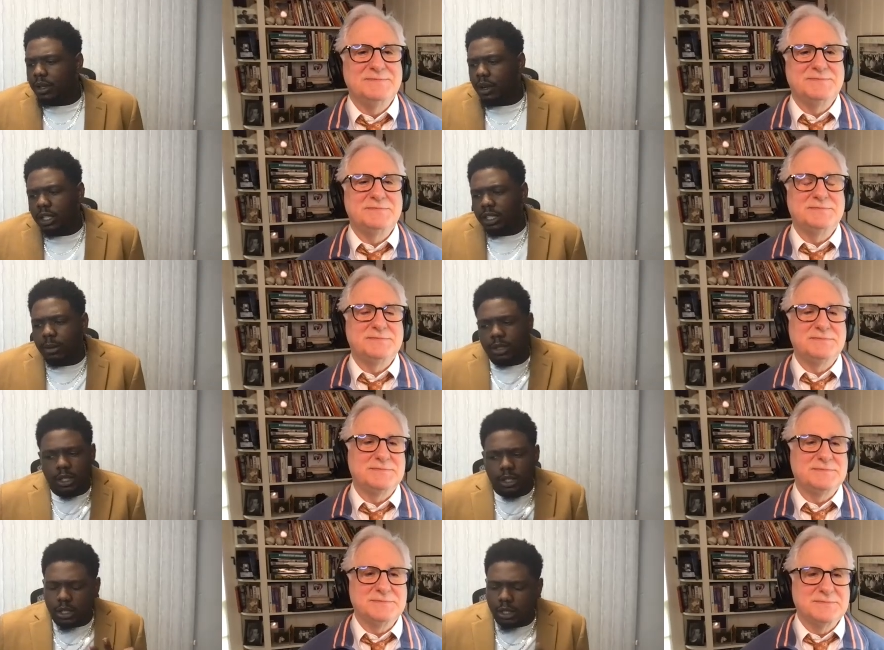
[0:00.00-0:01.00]
Speaker 1: you know,
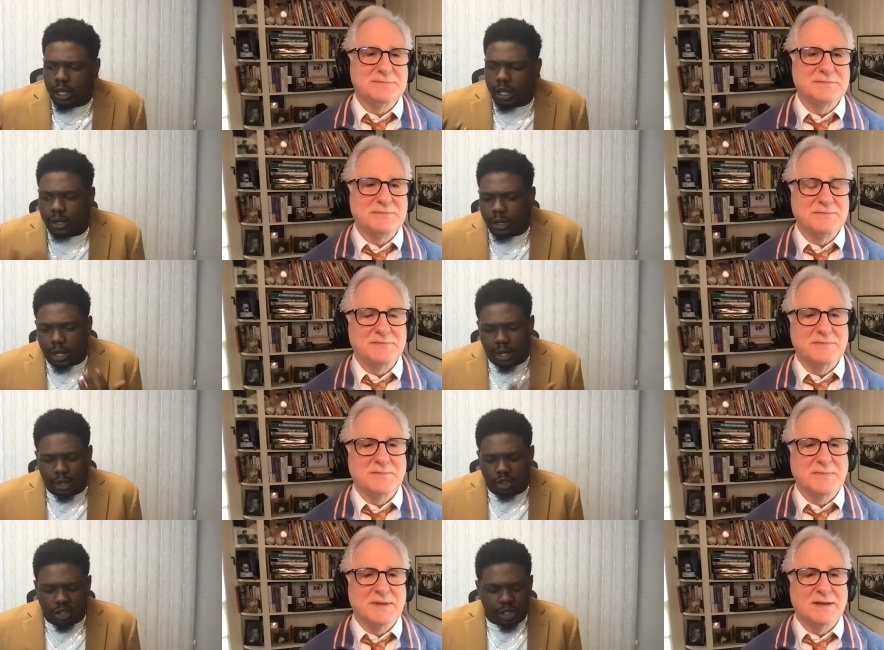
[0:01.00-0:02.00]
assumptions and and and
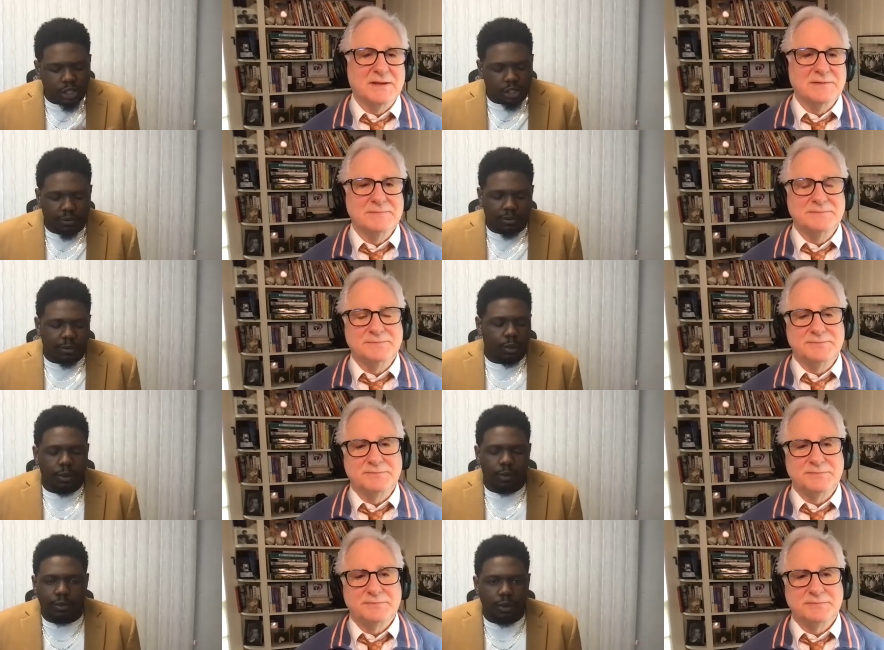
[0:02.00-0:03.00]
tradition from what
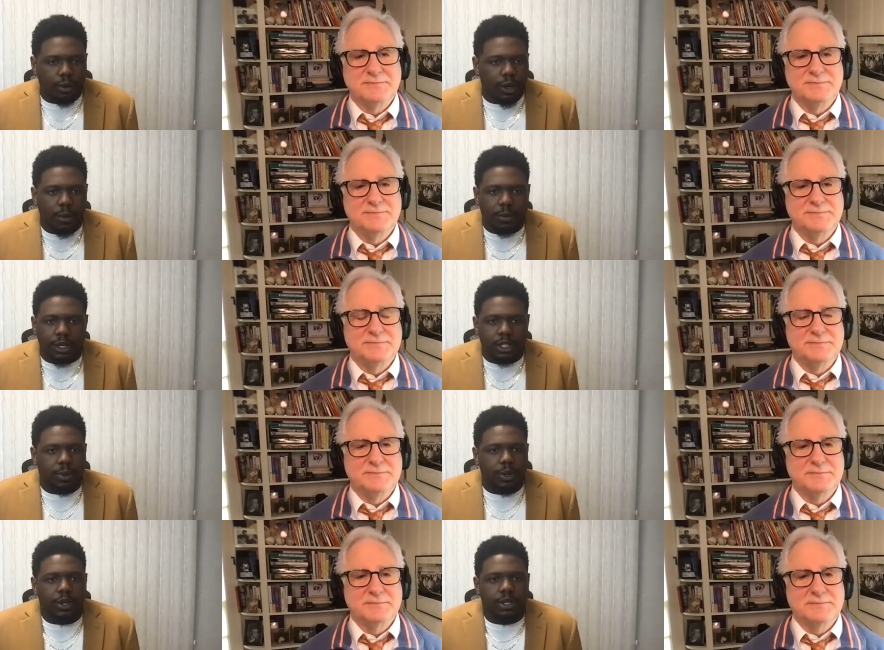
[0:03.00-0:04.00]
we've grown up and
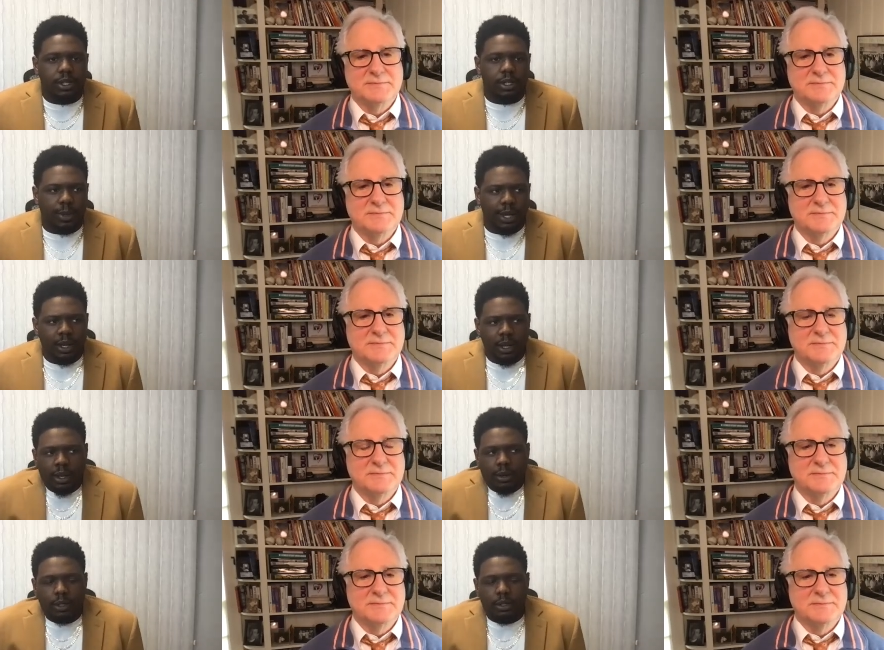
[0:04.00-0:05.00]
experiences. But
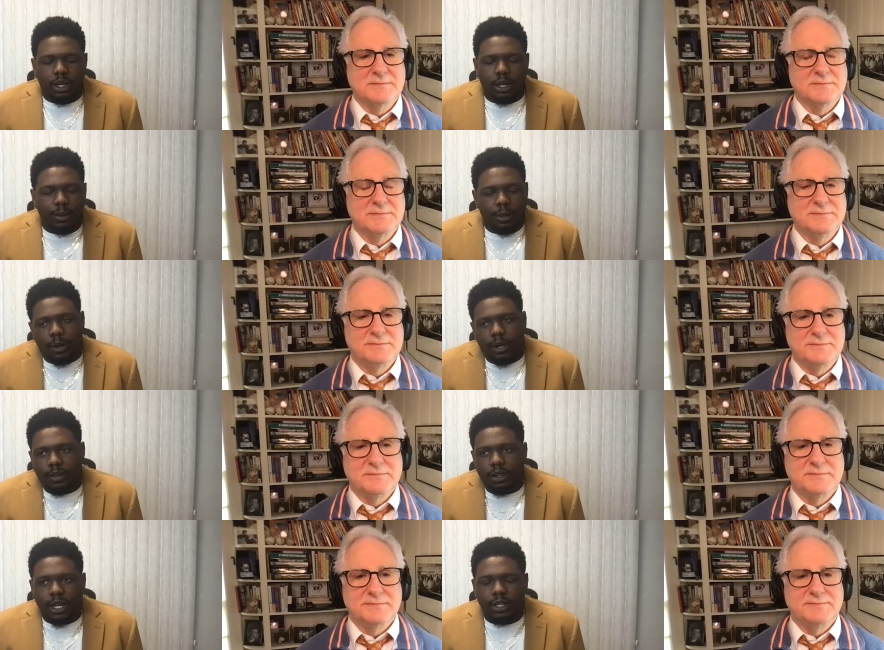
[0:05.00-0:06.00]
I mean, part of it,
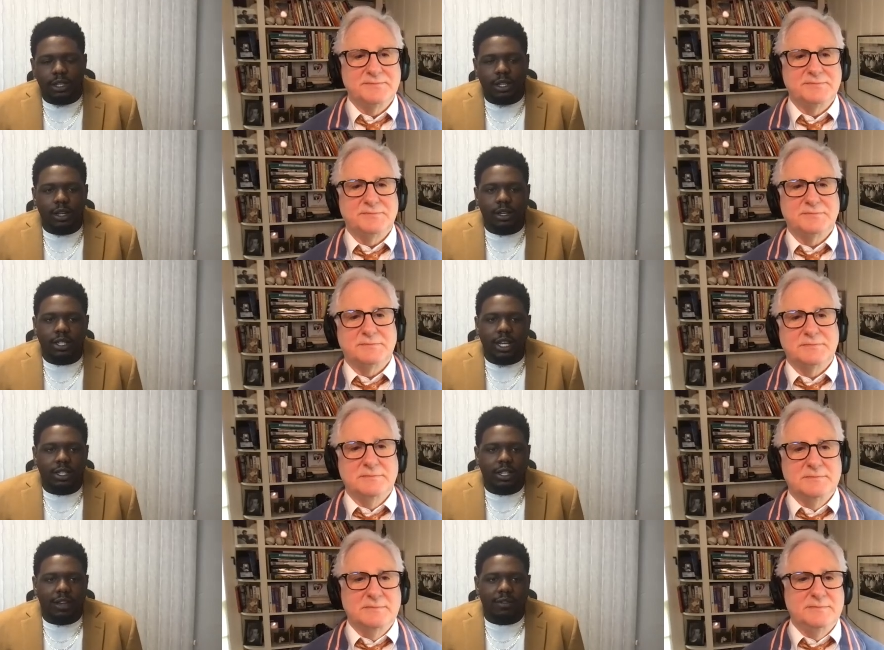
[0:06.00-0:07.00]
you got to sit down and just
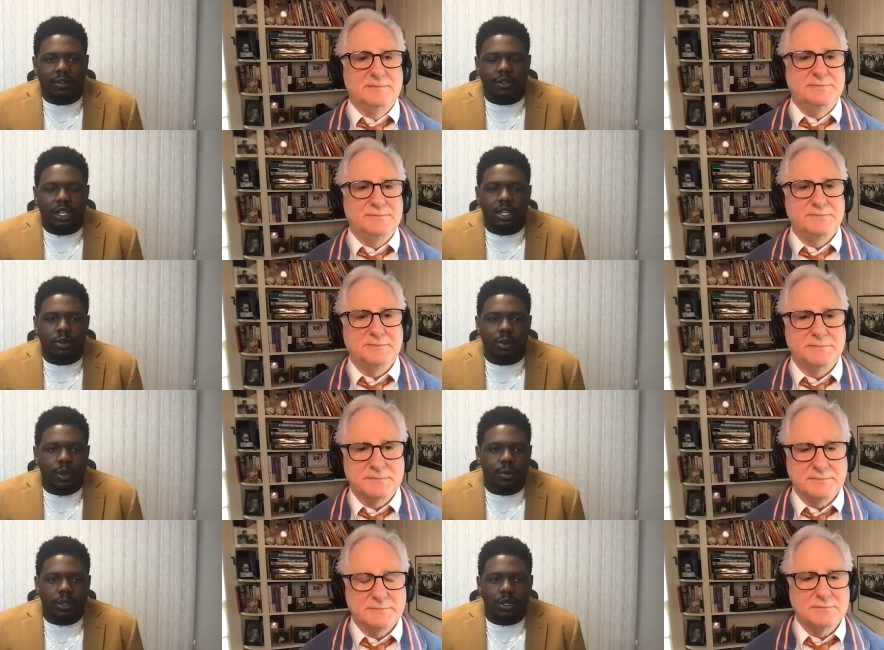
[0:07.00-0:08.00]
actually have conversations with
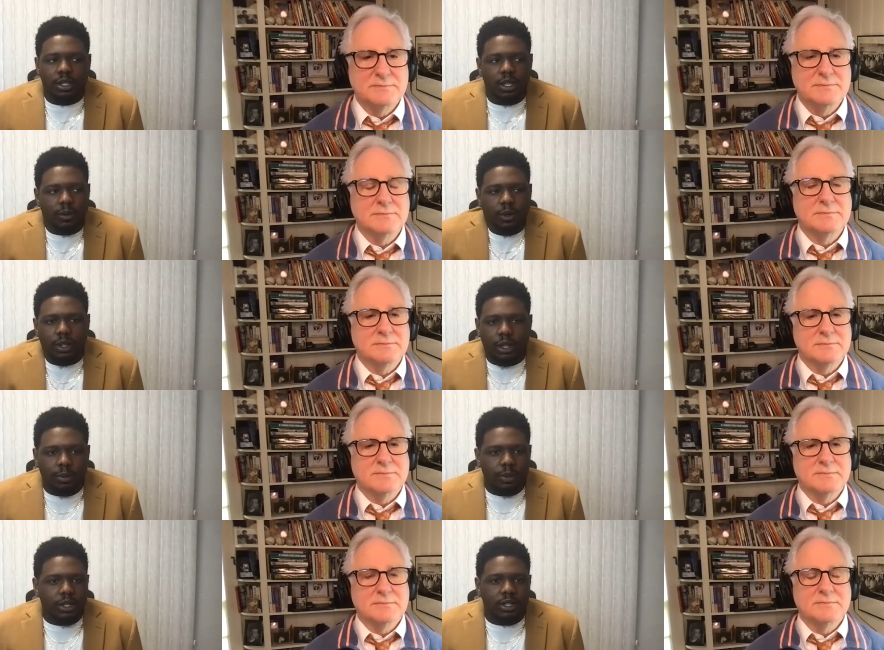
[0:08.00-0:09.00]
people and see what are their
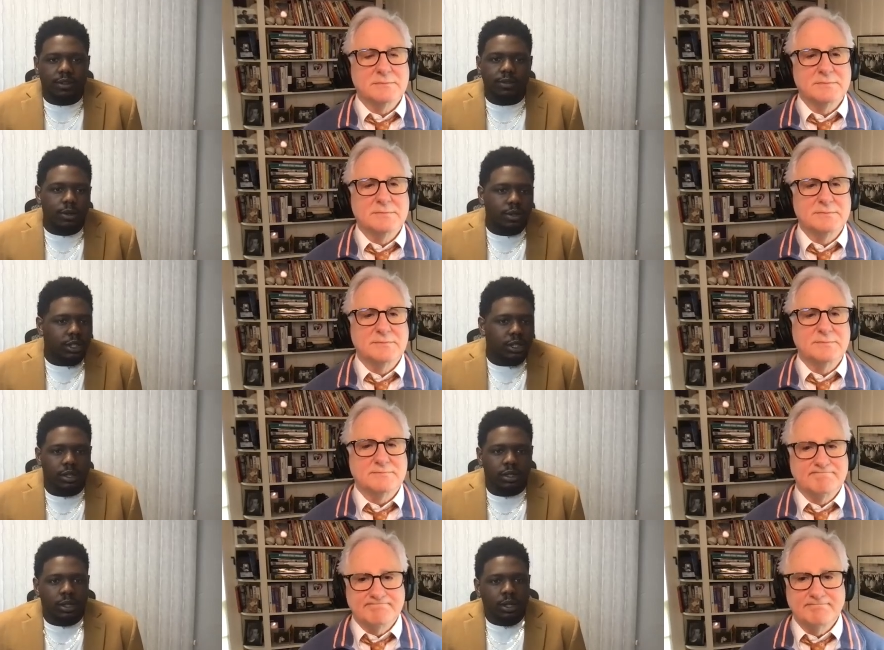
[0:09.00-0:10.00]
preconceived notions,